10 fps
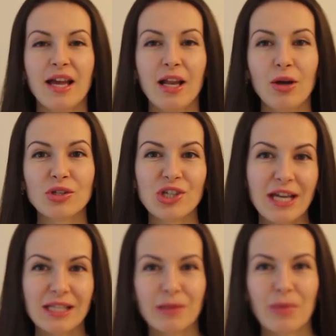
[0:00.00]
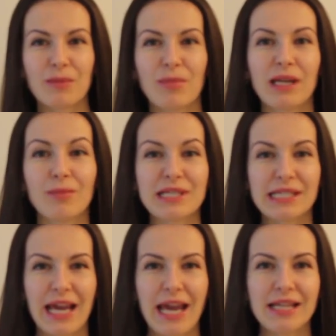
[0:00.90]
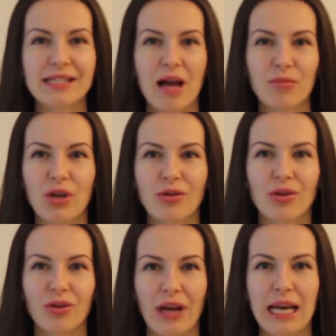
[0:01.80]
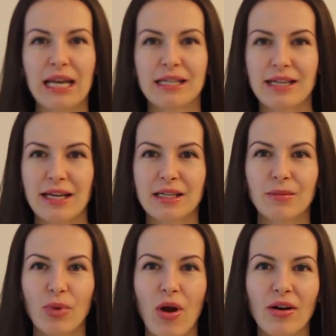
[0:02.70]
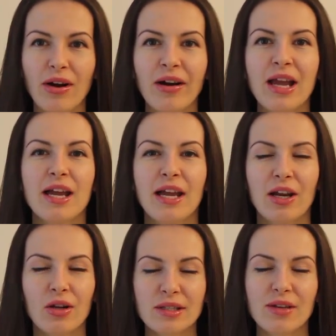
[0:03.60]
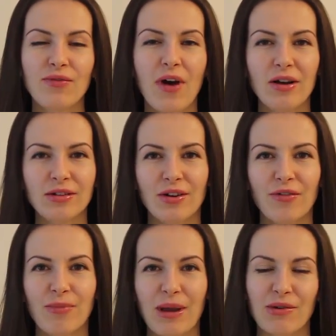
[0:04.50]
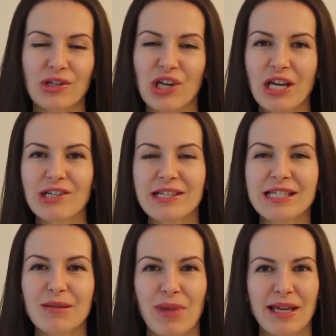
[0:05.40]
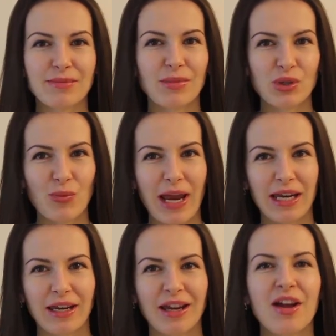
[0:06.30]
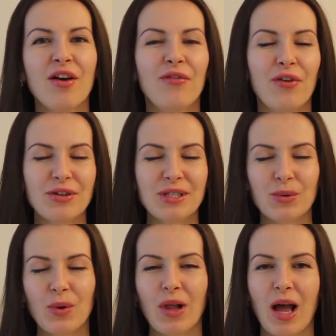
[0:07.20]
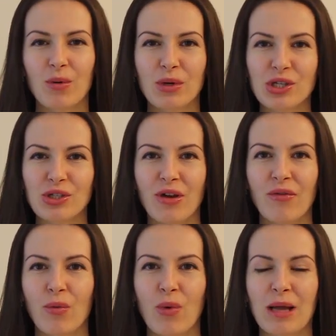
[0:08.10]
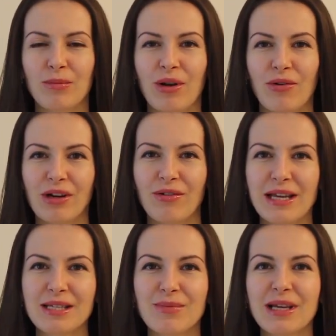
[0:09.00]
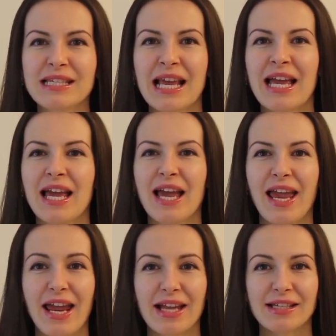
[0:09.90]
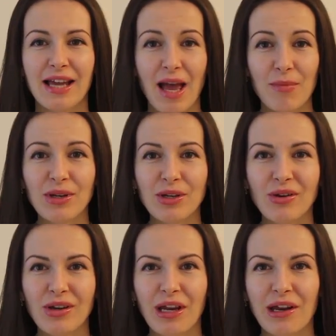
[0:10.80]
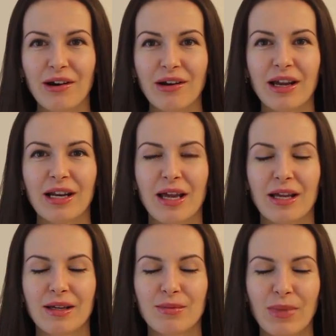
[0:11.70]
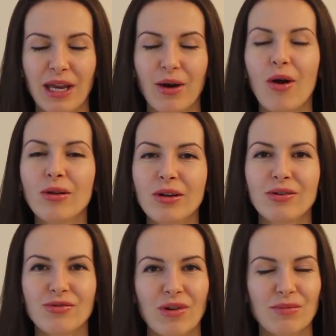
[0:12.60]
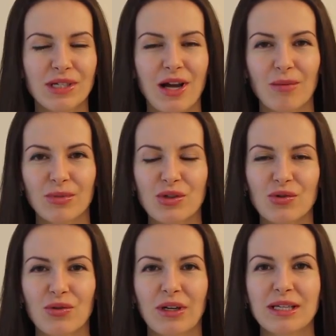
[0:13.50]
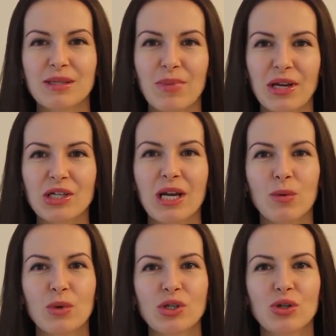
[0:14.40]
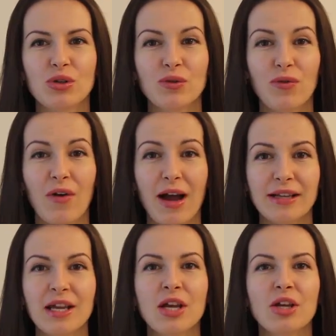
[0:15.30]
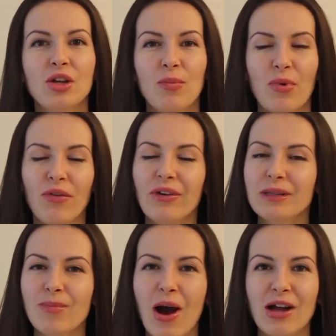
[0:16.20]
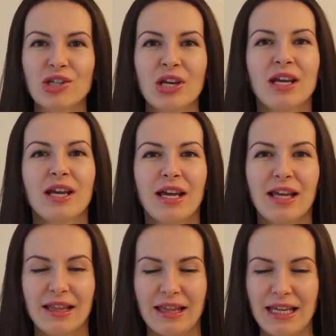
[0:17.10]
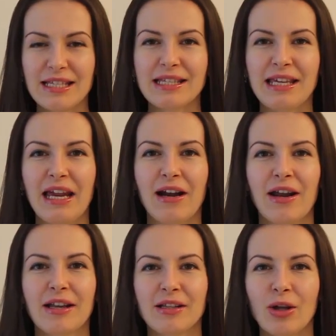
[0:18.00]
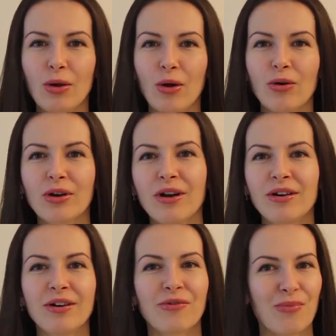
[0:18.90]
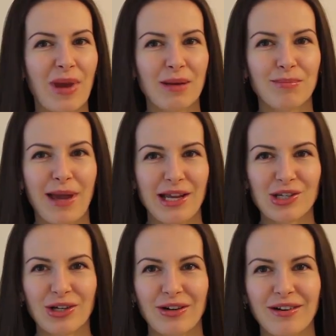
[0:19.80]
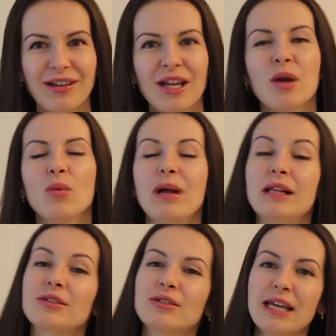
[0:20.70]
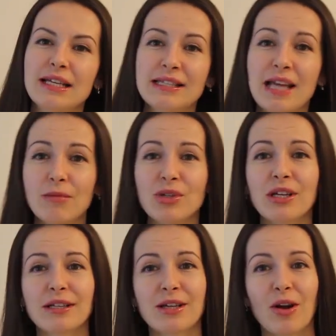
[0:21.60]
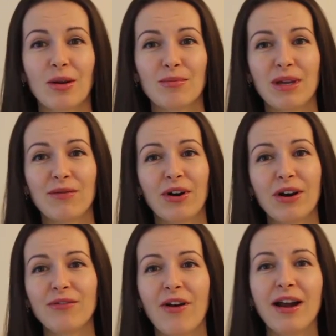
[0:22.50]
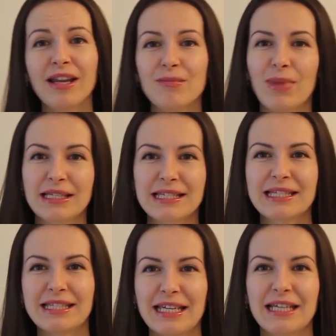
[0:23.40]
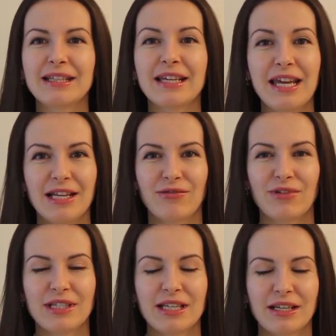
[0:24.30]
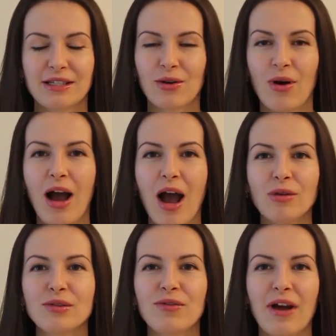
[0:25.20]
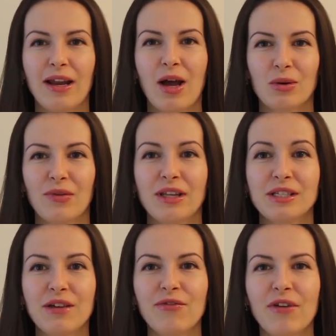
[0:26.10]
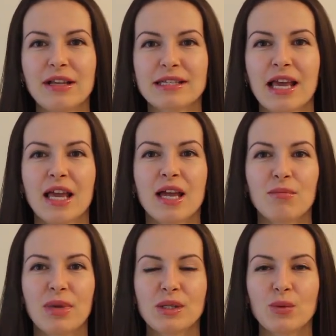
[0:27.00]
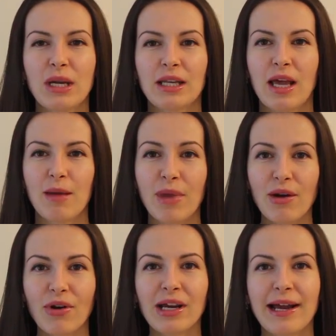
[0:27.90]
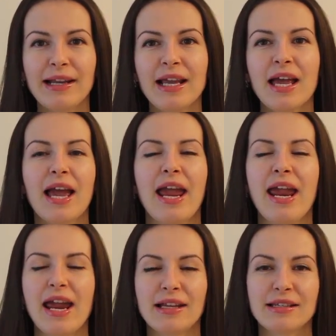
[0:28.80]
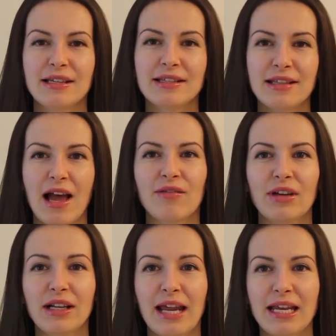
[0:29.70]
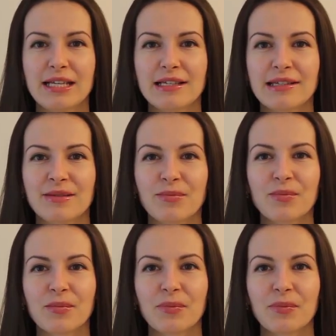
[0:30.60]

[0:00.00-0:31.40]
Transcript: Hello gentlemen, my name is Kate, I'm your Ukrainian dating blogger and also founder of marriage agency Best Matchmaking. First of all, I wish to everyone Merry Christmas and a Happy New Year and I, may all your dreams come true and especially I wish you to find your perfect match this year and no longer remain bachelor. Well, today's subject is gonna be very funny but still interesting. So how to find out the difference between American and Slavic ladies.